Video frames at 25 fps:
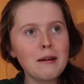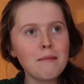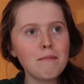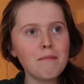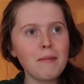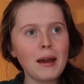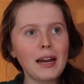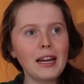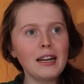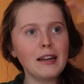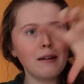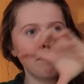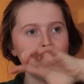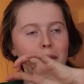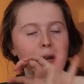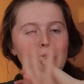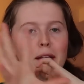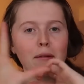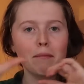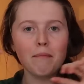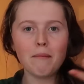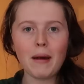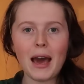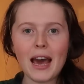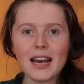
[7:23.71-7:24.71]
made a
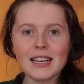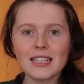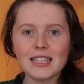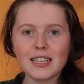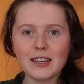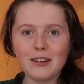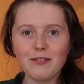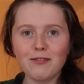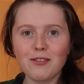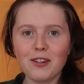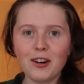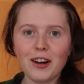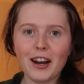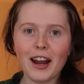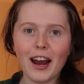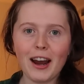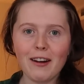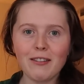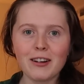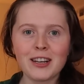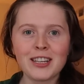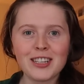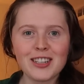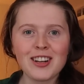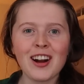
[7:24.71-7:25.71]
big mess of what I
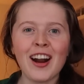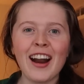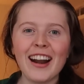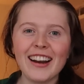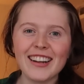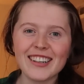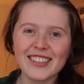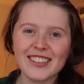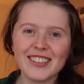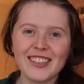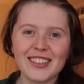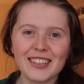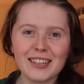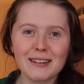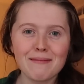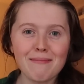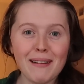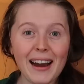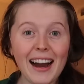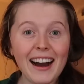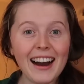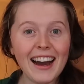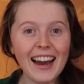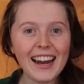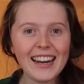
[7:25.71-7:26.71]
was trying to talk
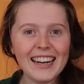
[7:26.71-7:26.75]
about,